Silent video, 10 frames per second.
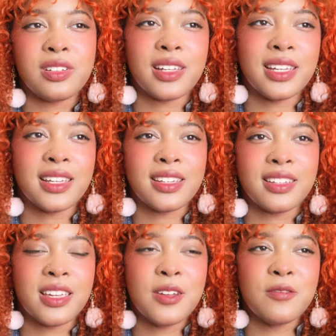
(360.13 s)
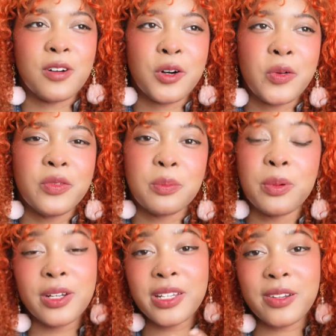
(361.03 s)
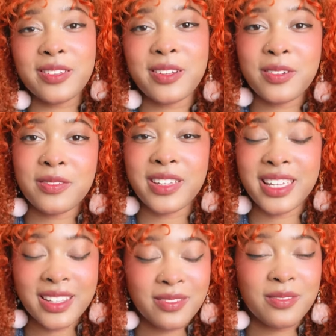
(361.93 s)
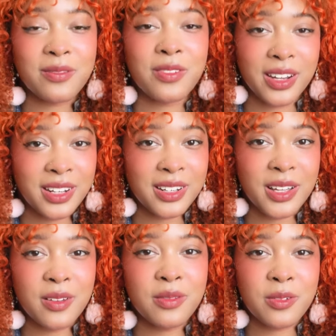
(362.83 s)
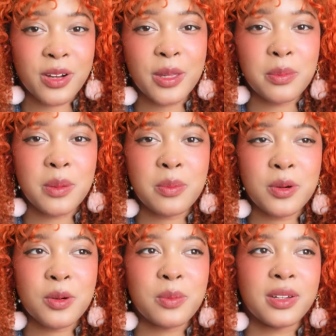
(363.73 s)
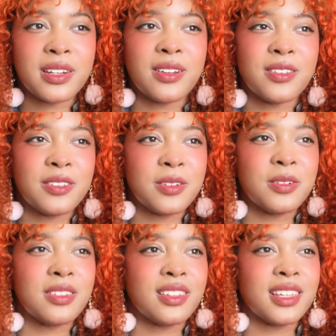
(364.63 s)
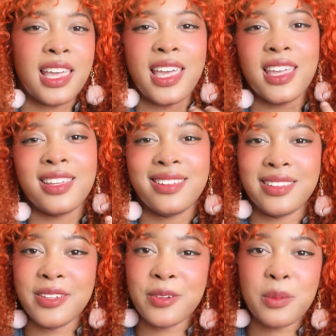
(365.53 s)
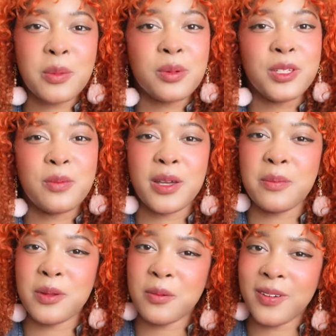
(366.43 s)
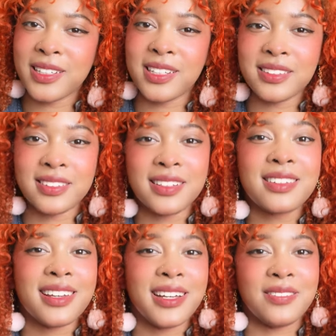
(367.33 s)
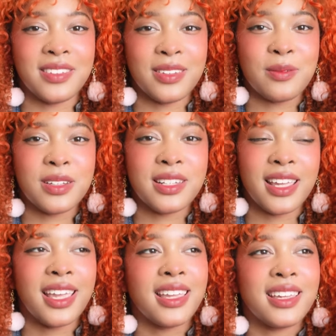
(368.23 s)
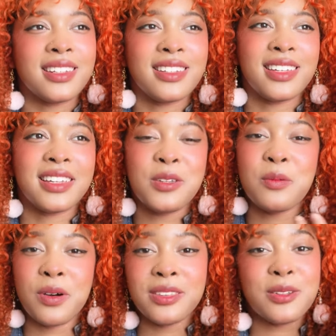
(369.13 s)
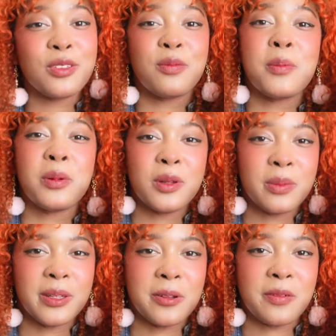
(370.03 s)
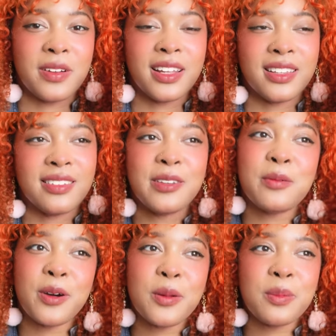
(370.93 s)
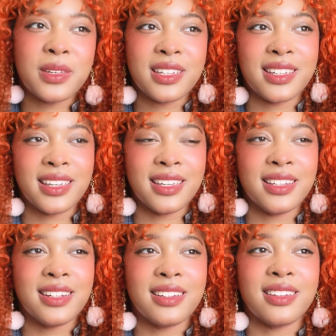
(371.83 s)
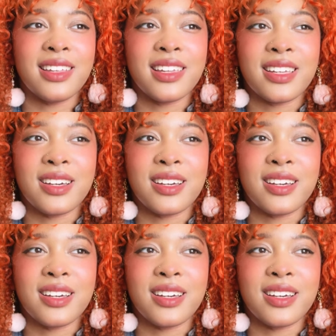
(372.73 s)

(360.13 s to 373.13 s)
like involves putting yourself in front of the right people, but it also is like, hey, these are people you might be working alongside with one day, and like you want those people to be your friends. You want to be in like